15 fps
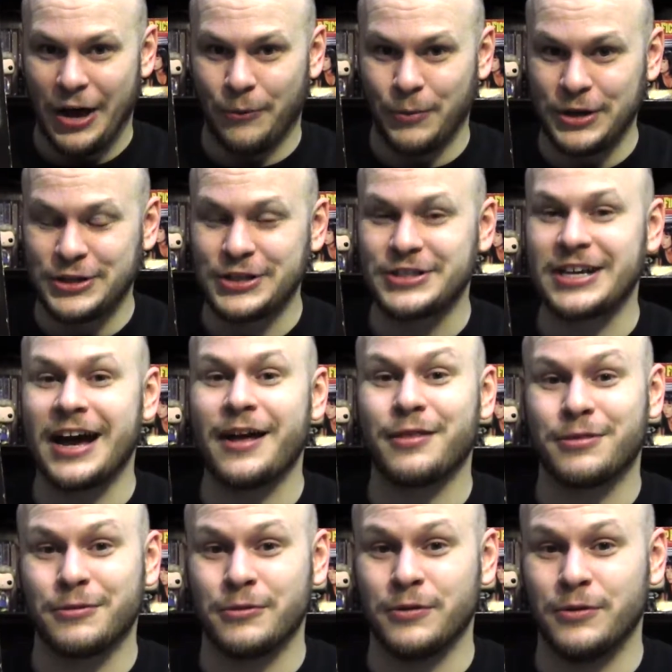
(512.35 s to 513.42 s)
We just got
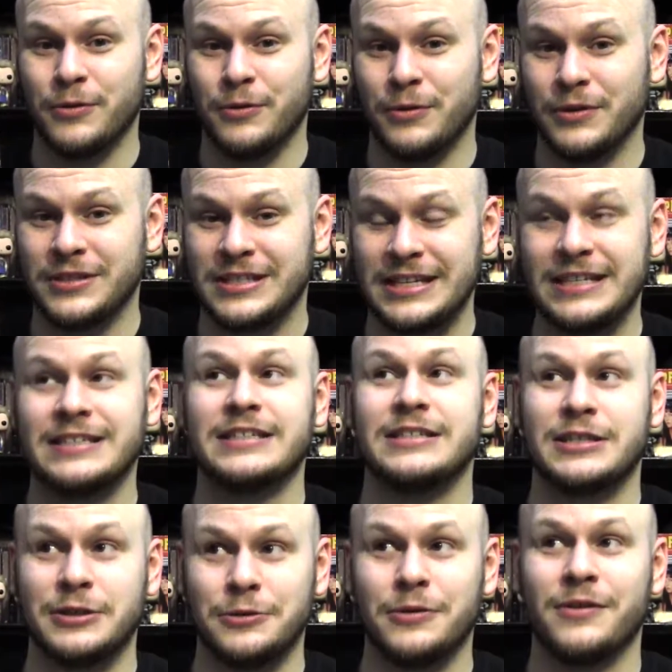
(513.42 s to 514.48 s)
through season
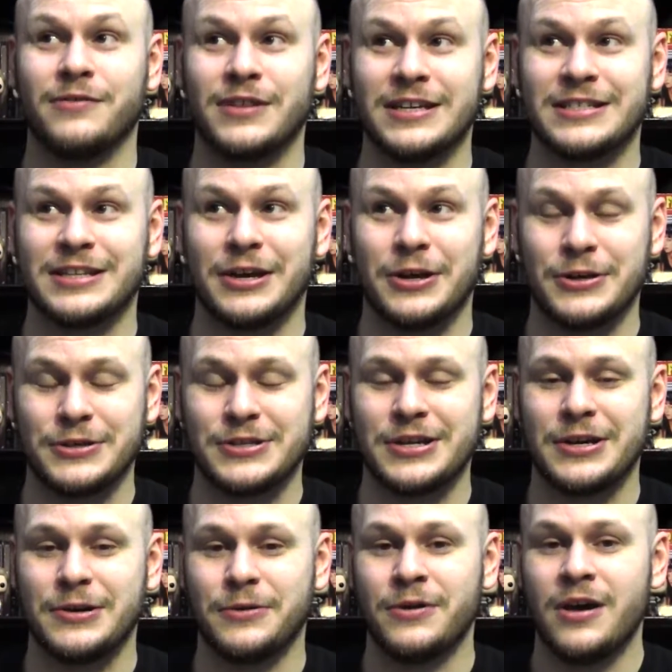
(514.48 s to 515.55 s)
2 of this
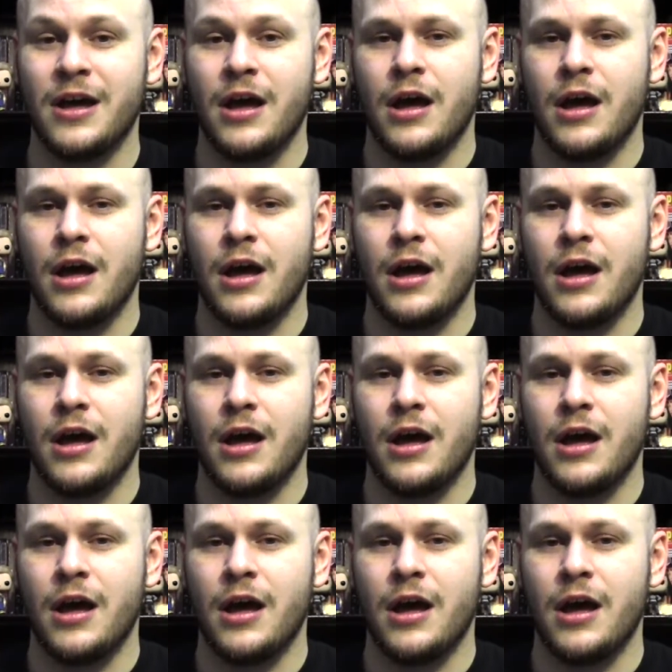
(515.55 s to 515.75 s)
also.